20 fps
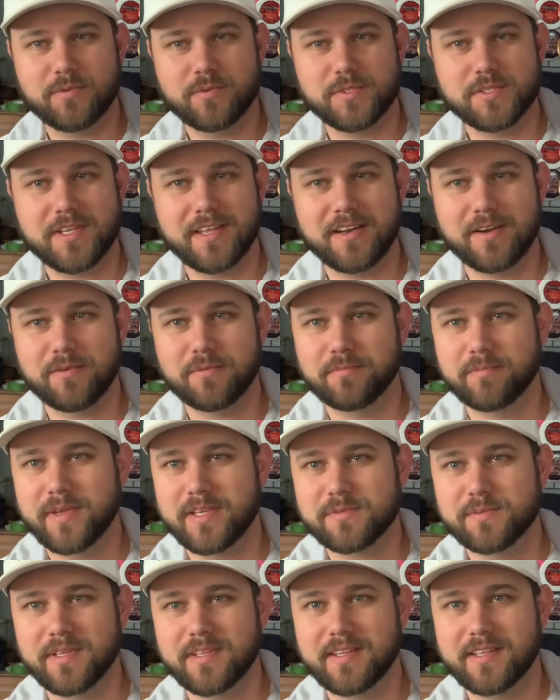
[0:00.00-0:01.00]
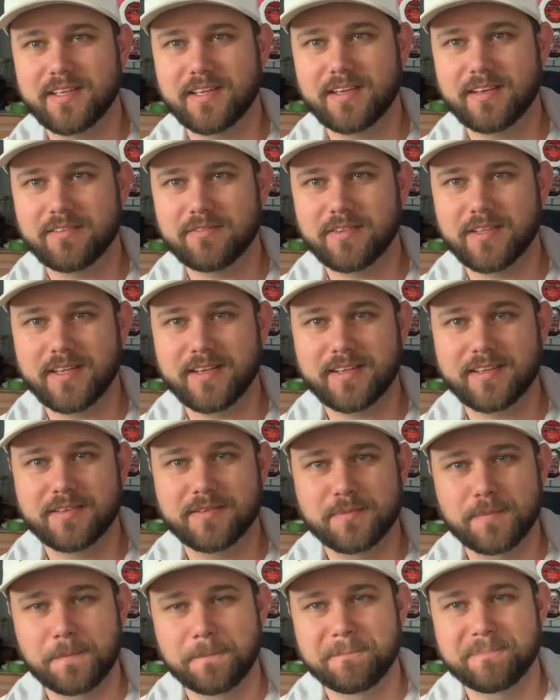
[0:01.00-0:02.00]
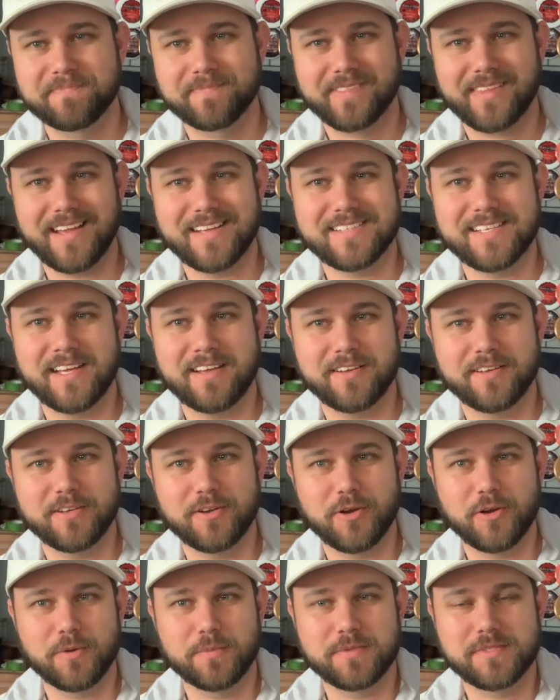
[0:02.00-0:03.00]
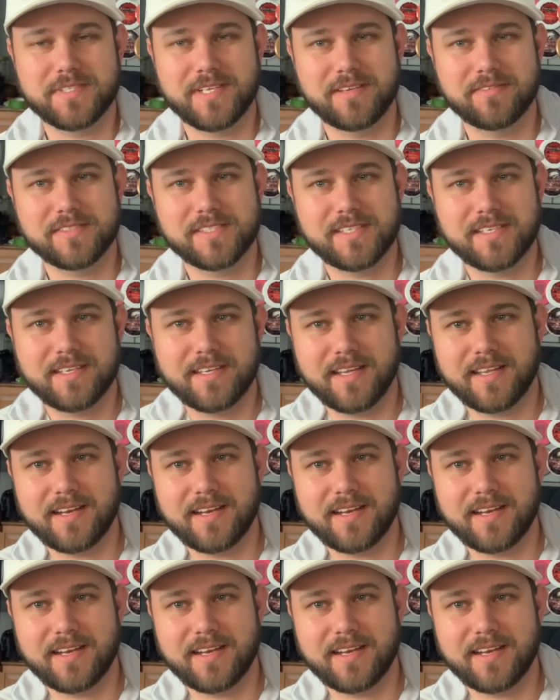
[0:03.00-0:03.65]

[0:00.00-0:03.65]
which kind of makes me think of like Italian herb seasoning.